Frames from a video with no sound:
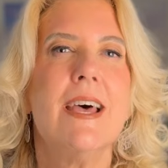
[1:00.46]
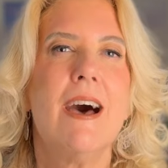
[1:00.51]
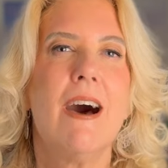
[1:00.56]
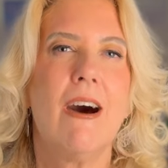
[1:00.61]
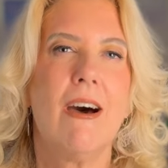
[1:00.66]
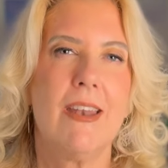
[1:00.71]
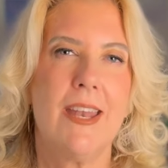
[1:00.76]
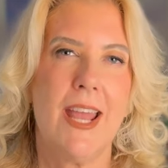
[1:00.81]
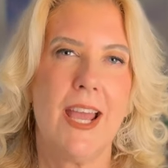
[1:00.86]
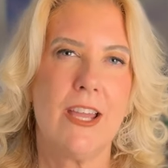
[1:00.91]

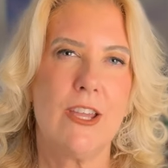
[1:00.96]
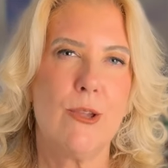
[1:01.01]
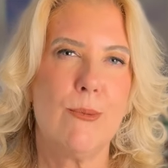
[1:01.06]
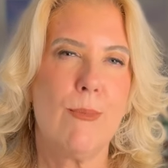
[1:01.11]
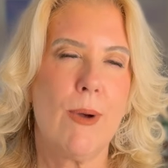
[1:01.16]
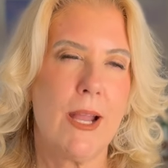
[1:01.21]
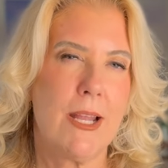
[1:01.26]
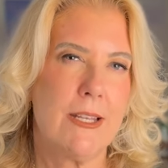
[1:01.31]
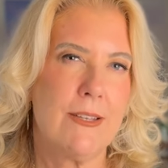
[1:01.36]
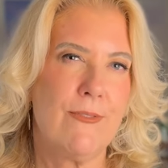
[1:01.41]
on how you
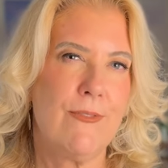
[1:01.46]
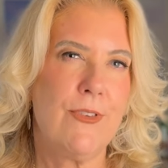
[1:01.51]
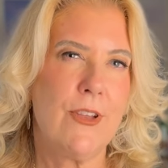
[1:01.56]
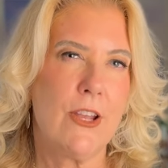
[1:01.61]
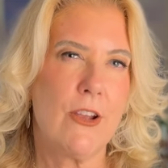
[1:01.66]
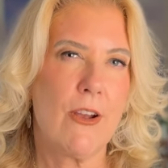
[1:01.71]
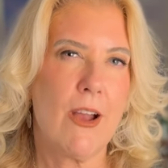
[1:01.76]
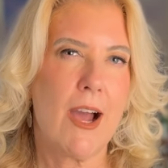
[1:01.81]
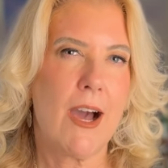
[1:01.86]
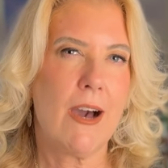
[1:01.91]
might
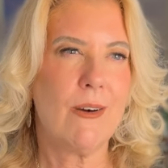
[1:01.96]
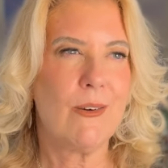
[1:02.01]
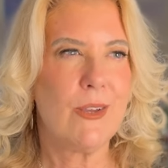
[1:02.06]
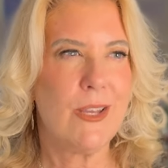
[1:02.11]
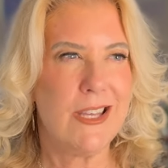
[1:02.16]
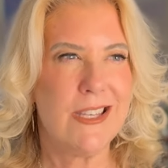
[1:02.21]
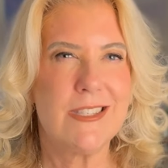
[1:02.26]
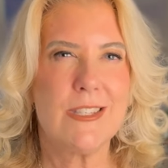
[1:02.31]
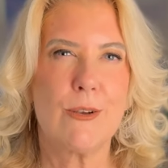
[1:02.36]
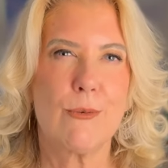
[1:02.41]
figure out,
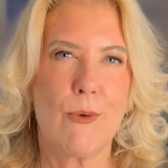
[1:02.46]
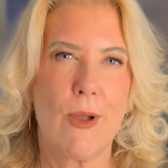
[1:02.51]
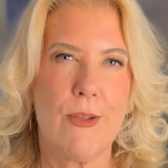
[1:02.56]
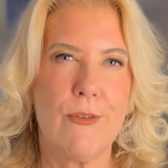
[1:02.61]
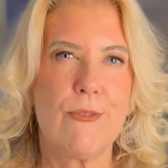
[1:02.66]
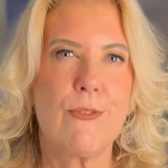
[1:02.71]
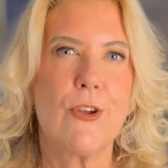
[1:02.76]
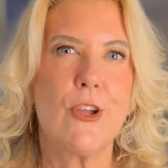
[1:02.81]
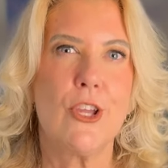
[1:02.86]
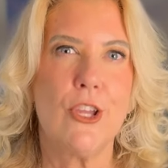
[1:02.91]
is it right
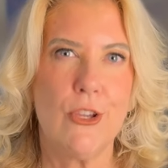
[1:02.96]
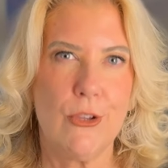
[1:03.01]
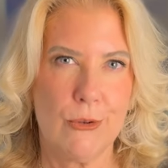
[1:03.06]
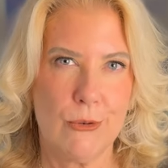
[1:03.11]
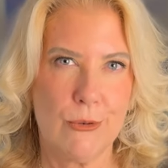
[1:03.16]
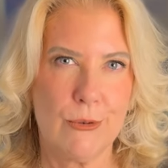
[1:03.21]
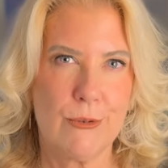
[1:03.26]
for you?